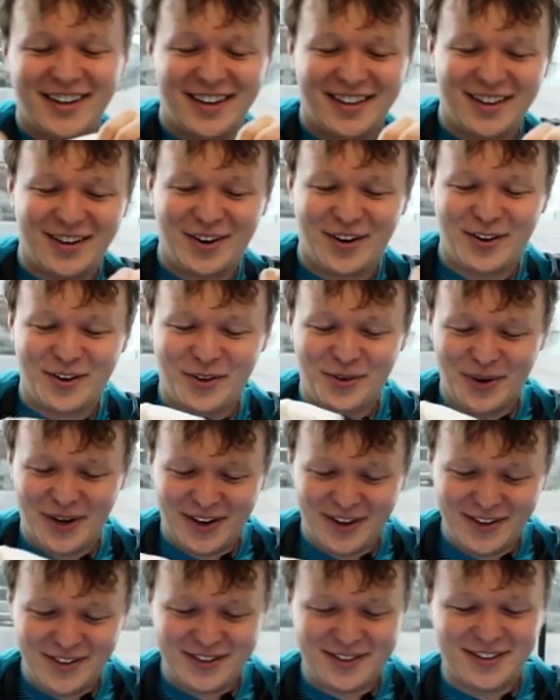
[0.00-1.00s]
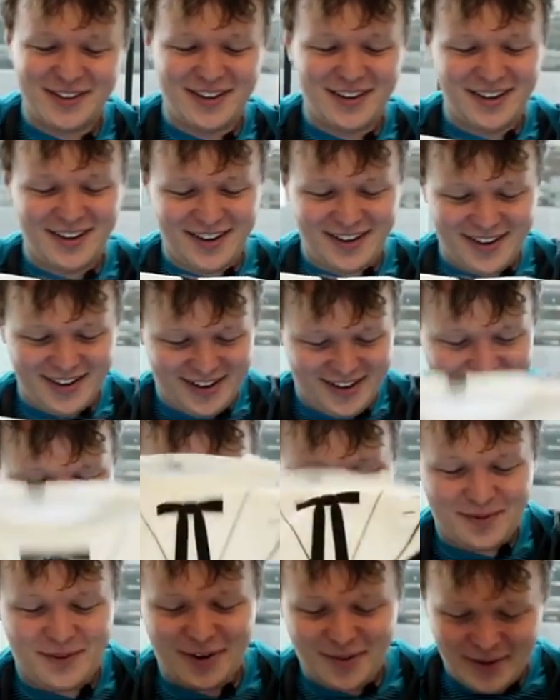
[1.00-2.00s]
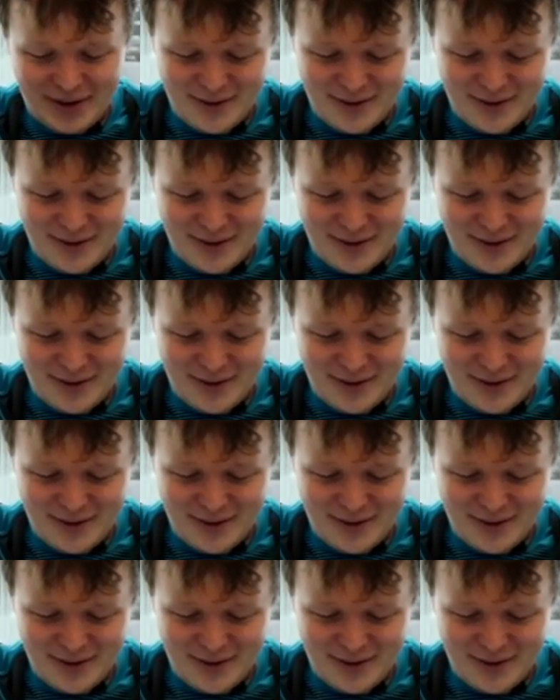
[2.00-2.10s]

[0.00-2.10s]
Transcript: like the Colonel wears. I'm gonna